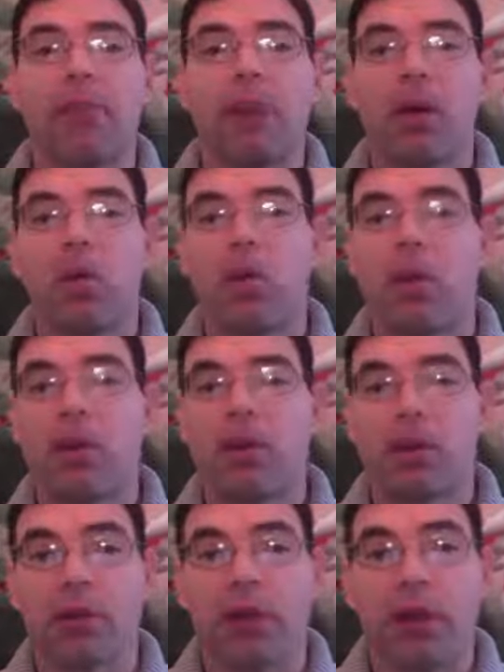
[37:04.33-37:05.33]
what your
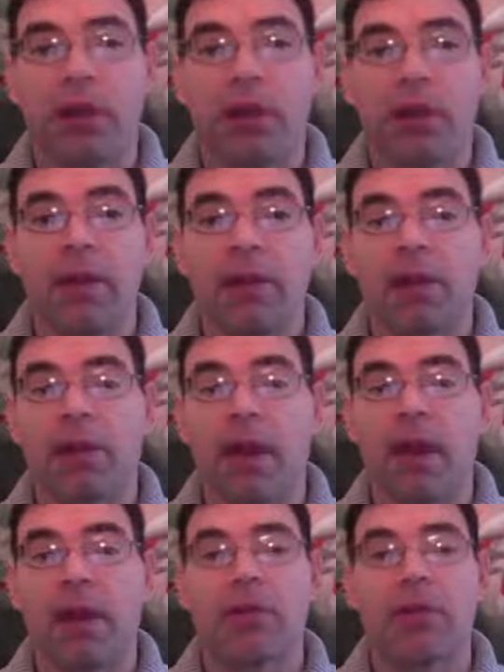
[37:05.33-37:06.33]
living
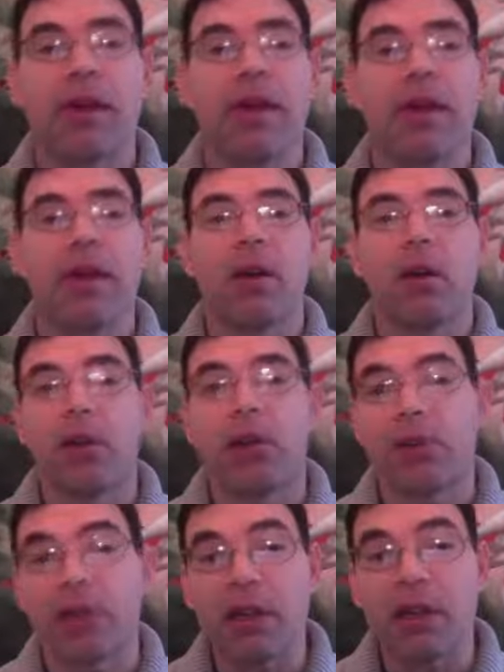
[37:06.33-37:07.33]
style's like, what your
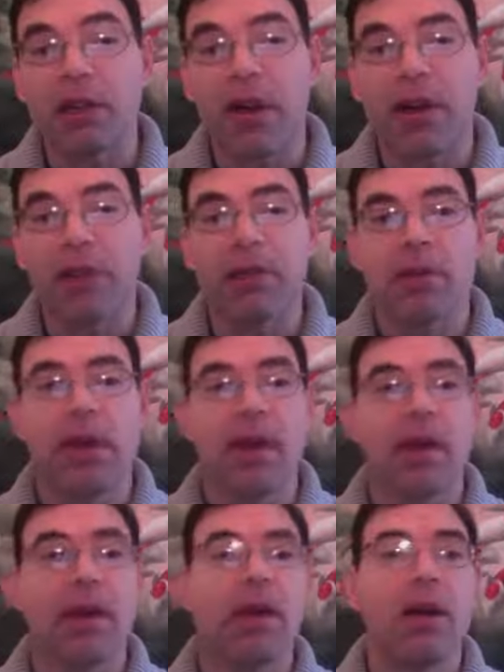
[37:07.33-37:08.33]
eating patterns like,
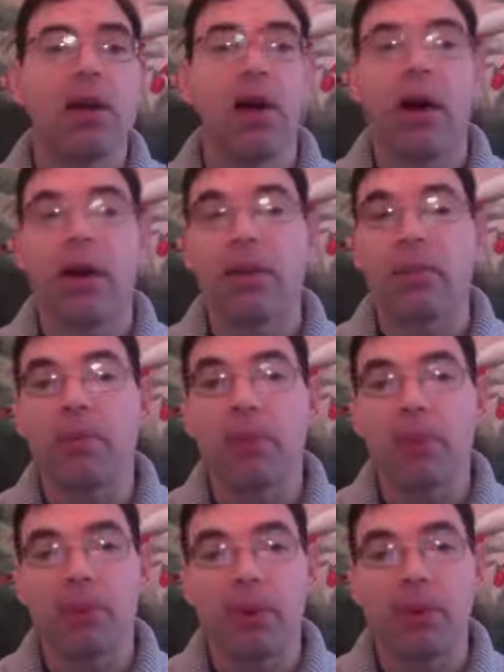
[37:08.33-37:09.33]
are you being
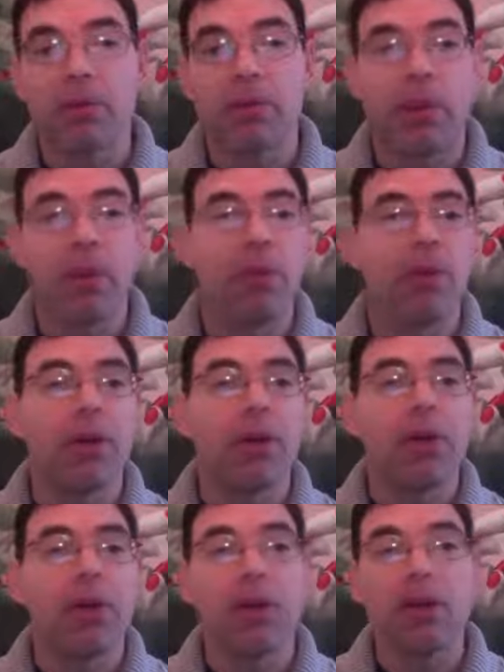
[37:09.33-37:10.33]
exposed to mold,
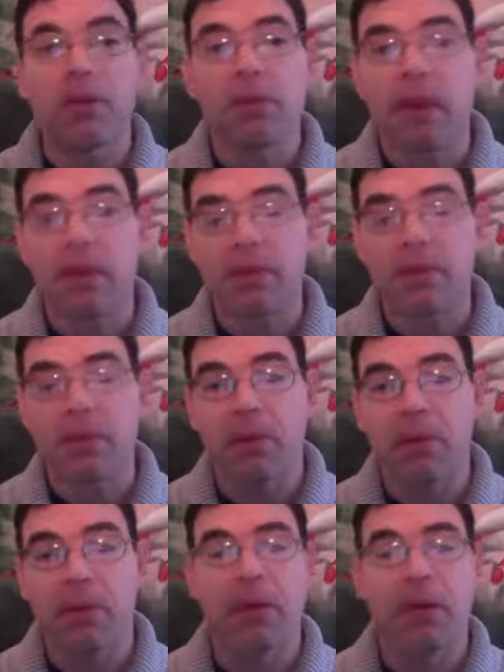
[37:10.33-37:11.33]
is there a possibility
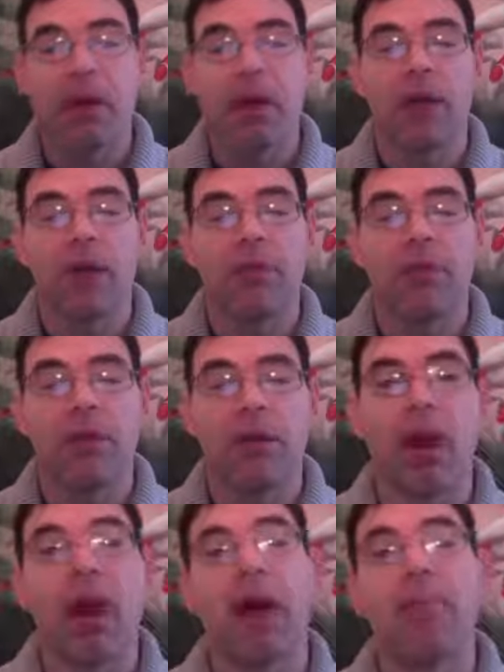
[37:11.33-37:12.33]
of
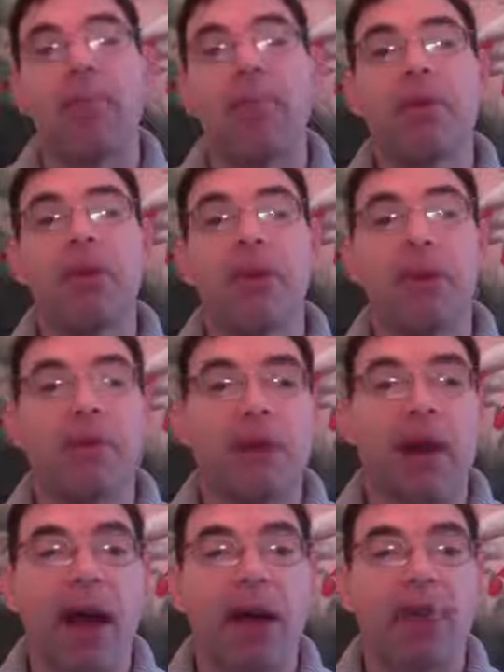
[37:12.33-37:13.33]
Lyme? If you
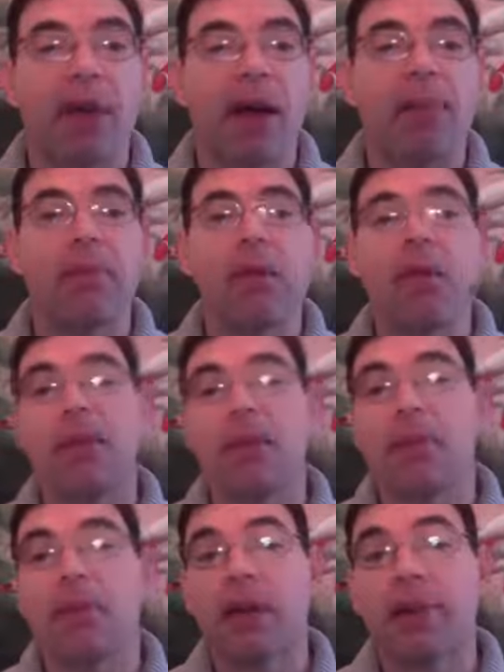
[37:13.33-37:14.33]
have Lyme,
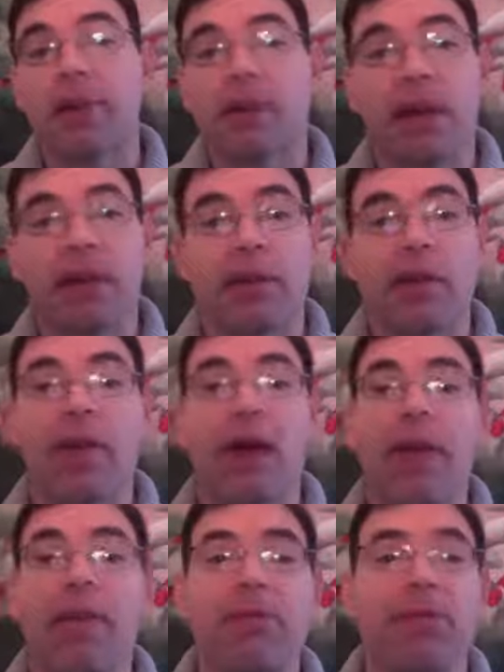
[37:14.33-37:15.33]
sometimes correcting the Lyme, I've
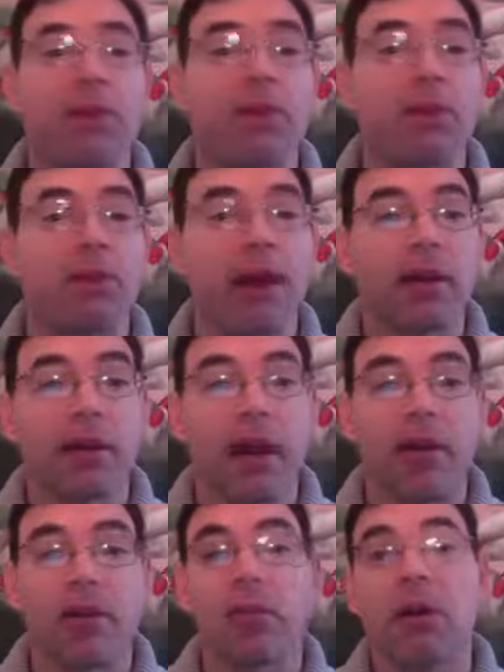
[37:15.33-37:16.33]
seen correct the
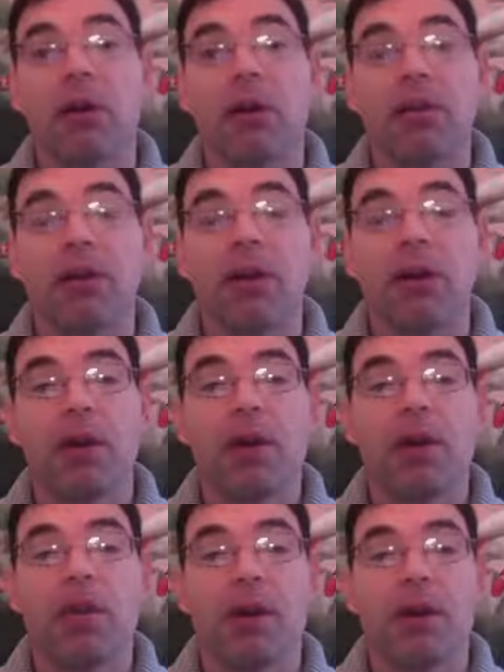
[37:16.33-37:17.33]
Hashimoto's.
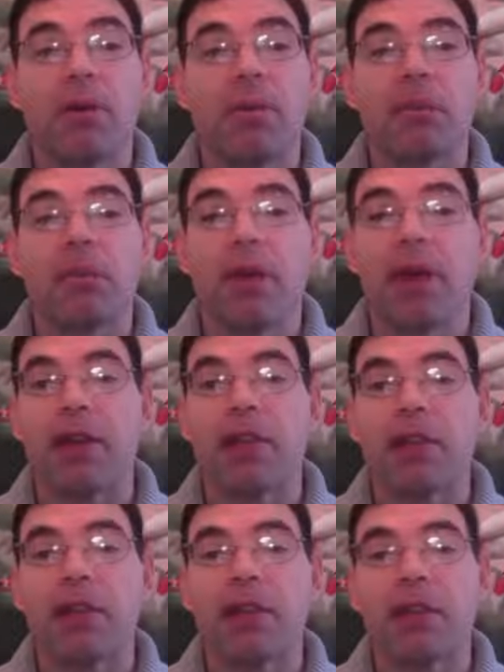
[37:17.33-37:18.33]
So it's just